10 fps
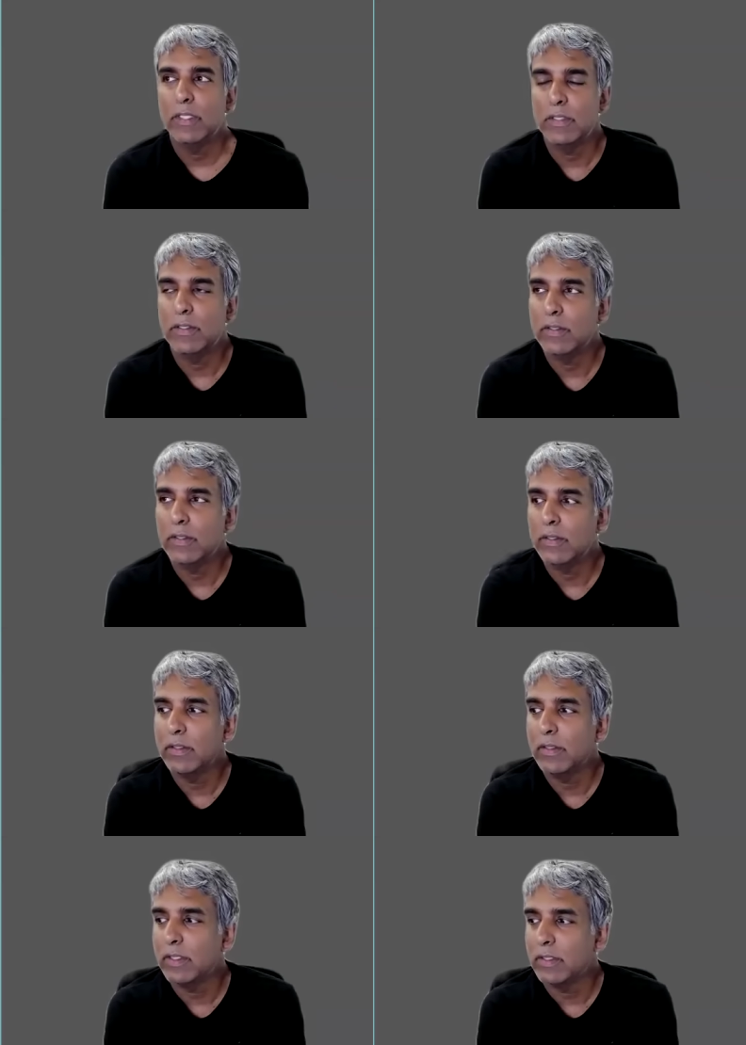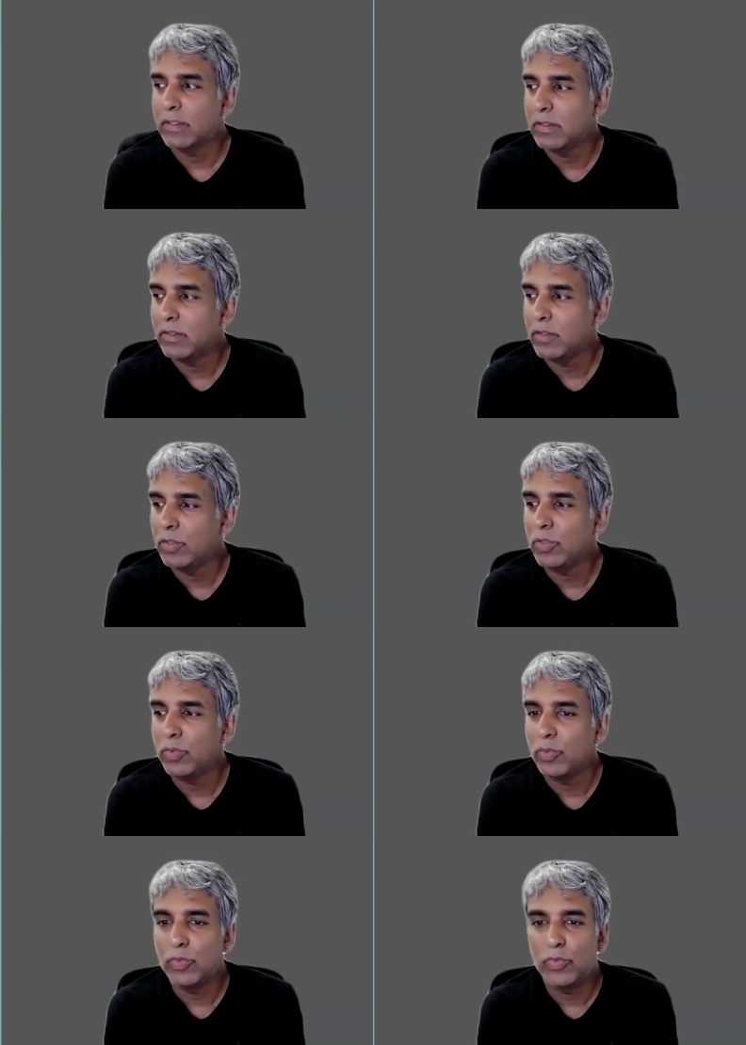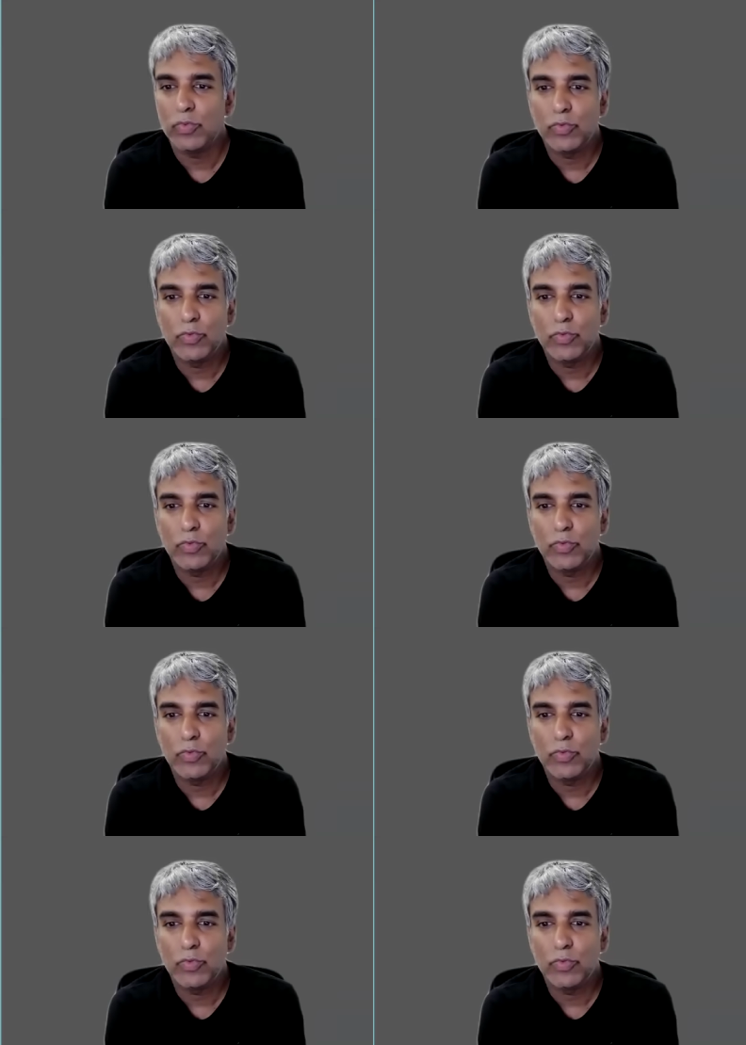is to